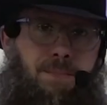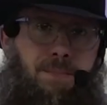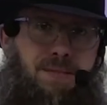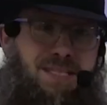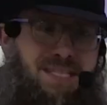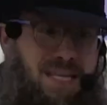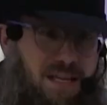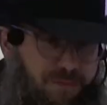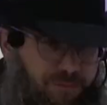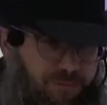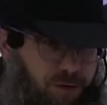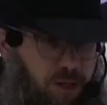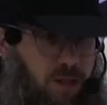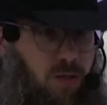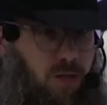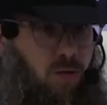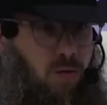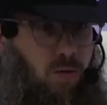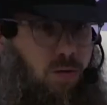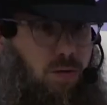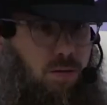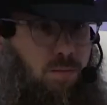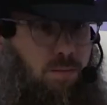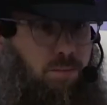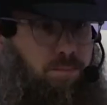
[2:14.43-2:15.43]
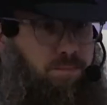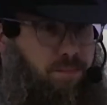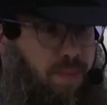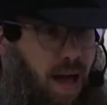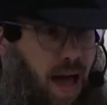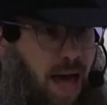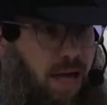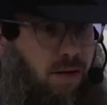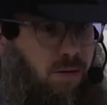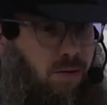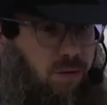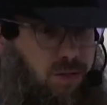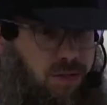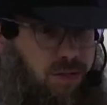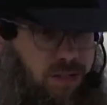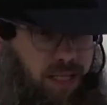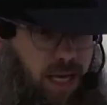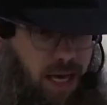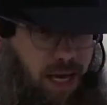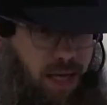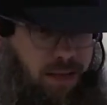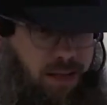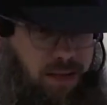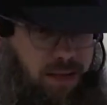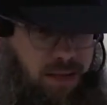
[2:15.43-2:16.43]
difficult battles
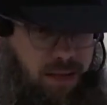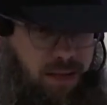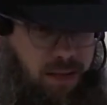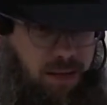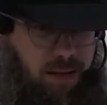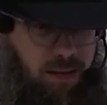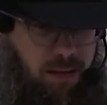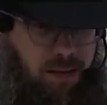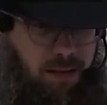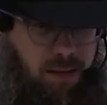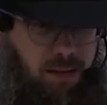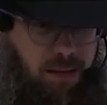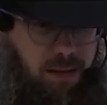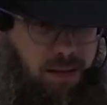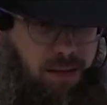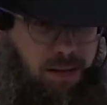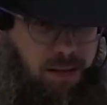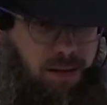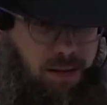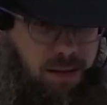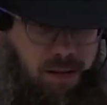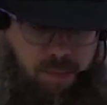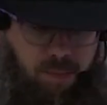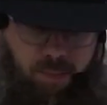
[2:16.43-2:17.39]
that the